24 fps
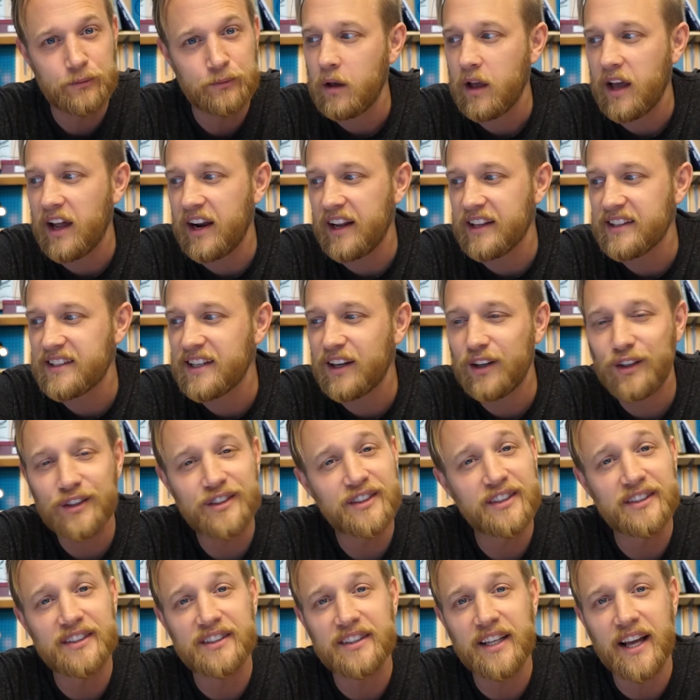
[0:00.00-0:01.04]
And it tells
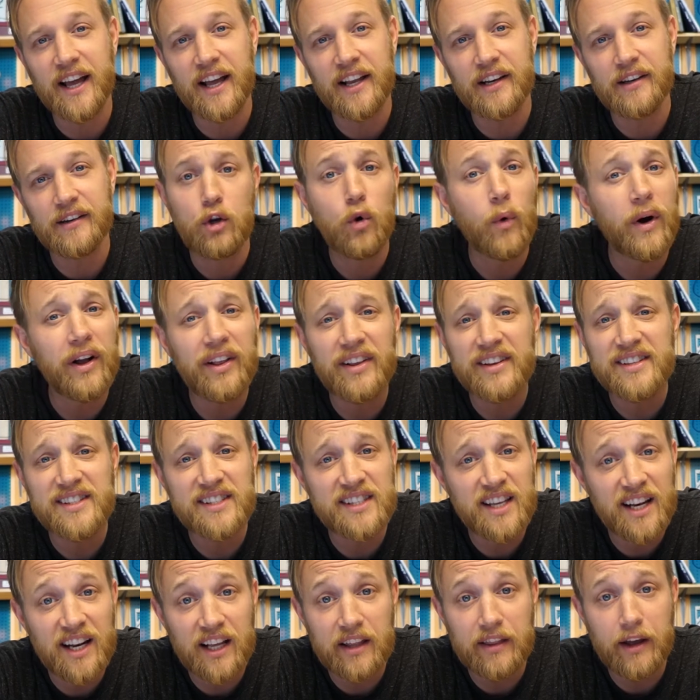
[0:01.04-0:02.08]
us that Noelle is
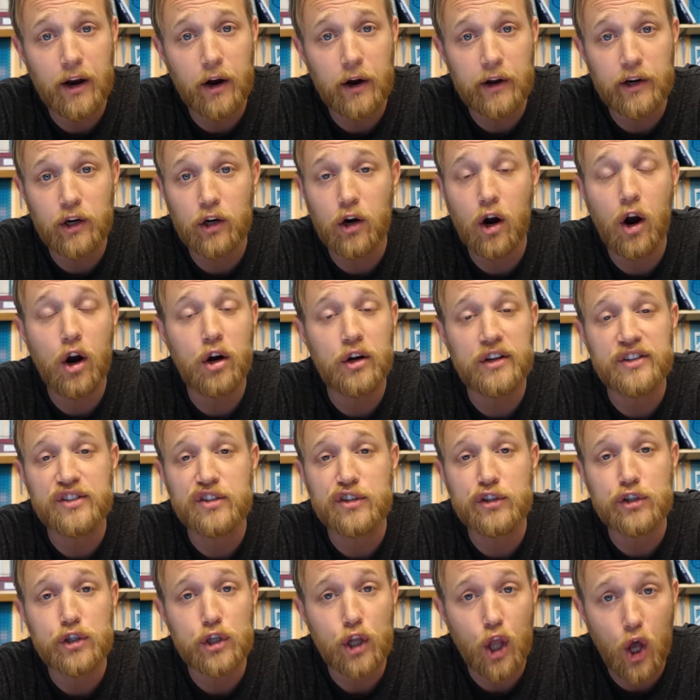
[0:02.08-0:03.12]
sitting there and her heart is
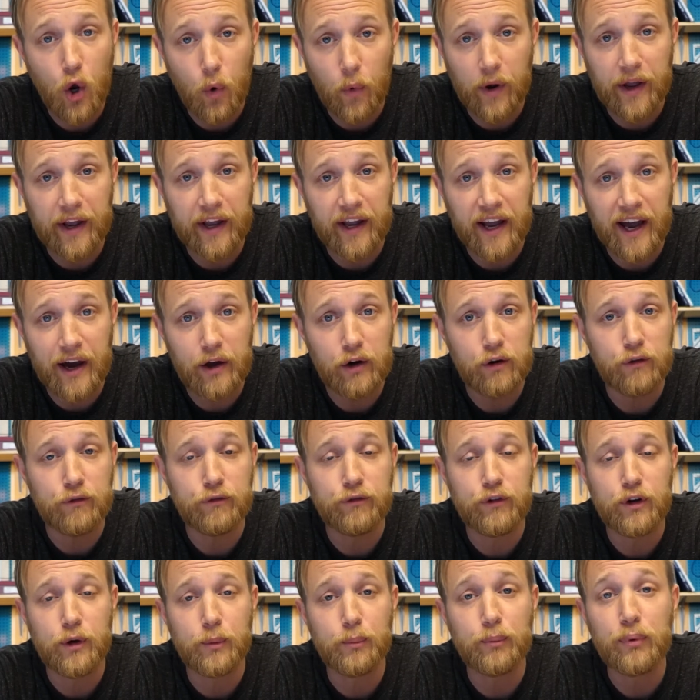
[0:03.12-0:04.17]
slowing out
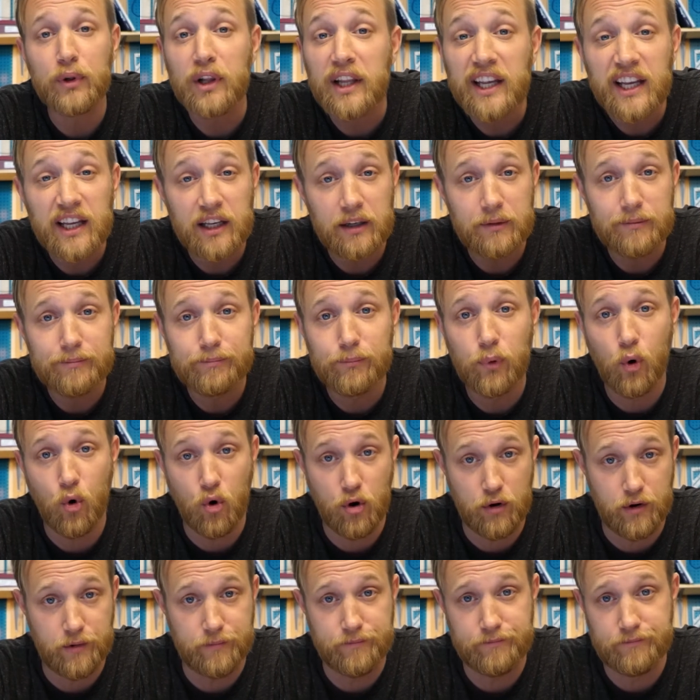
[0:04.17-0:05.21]
of complete
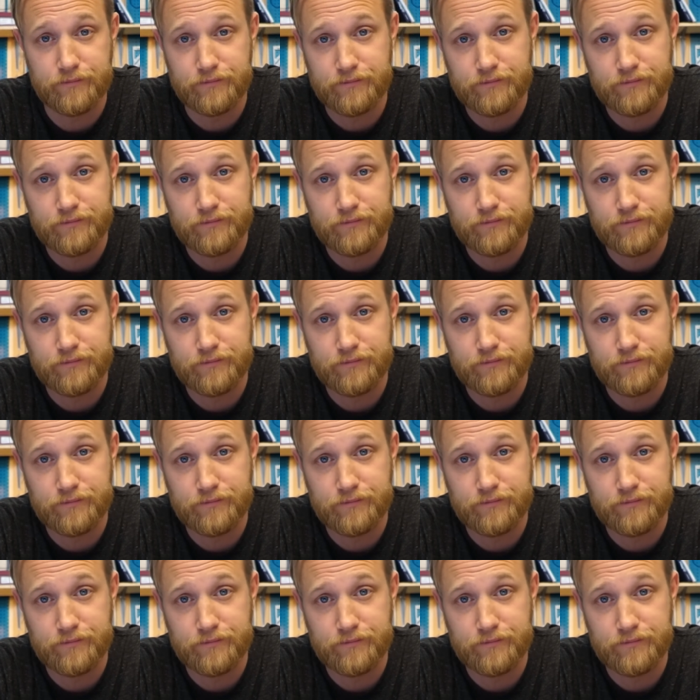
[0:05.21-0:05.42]
boredom.